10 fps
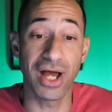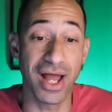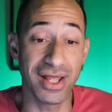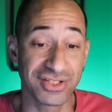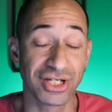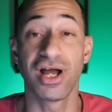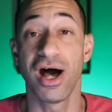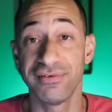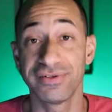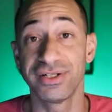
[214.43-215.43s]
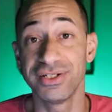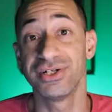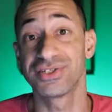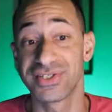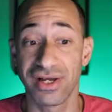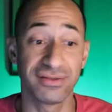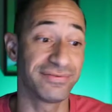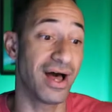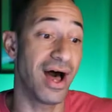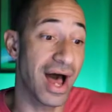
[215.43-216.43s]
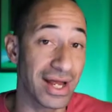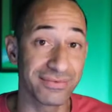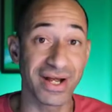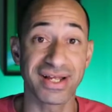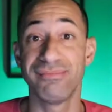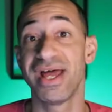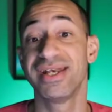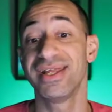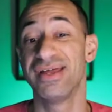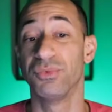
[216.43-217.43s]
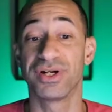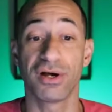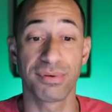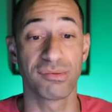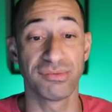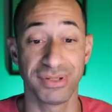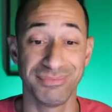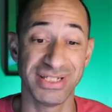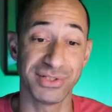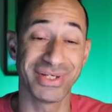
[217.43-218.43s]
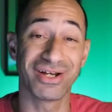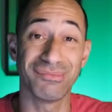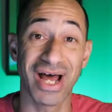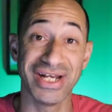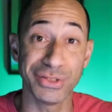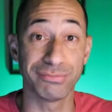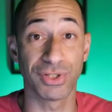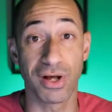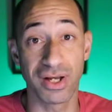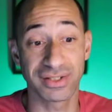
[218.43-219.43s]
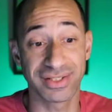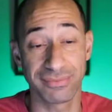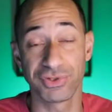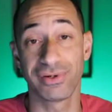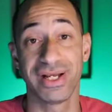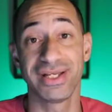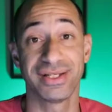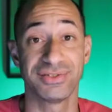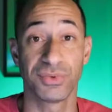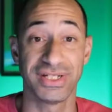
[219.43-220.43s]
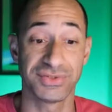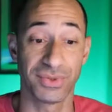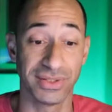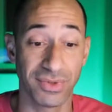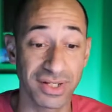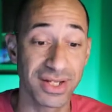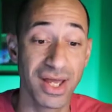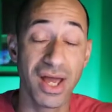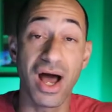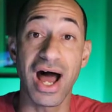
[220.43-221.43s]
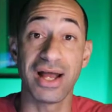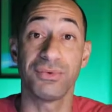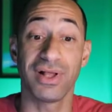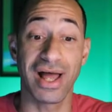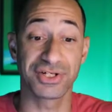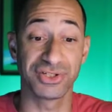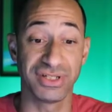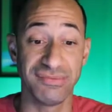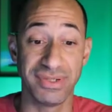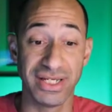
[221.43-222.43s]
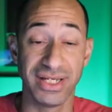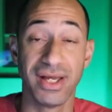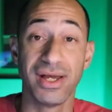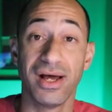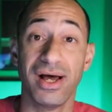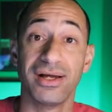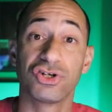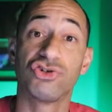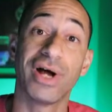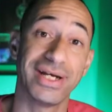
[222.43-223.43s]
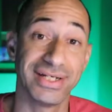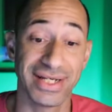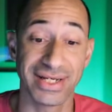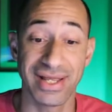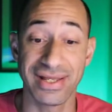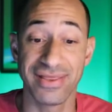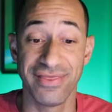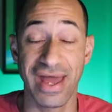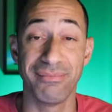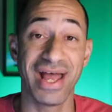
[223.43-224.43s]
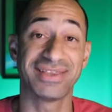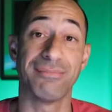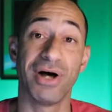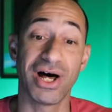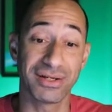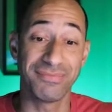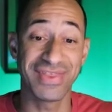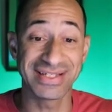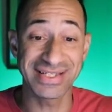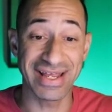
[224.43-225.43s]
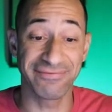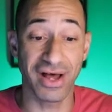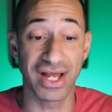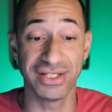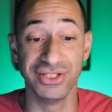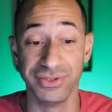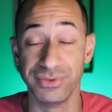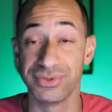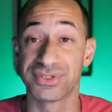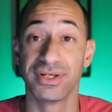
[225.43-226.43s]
to cover yourself, I recommend, and what I'll probably be doing on my new blog that I'm creating in 2021, I will actually be crediting them at the bottom. That's if I use